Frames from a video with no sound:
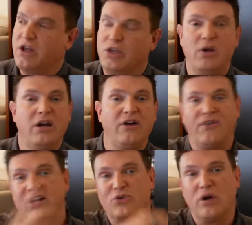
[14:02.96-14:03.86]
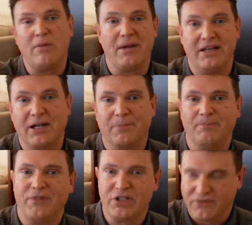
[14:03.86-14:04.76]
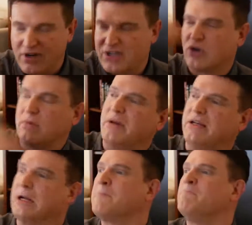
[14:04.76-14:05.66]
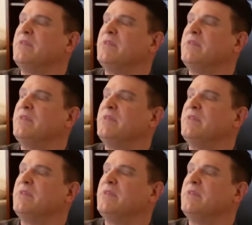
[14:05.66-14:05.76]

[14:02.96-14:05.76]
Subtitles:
You want to hear a funny story about my dick? Here's a funny story about my dick.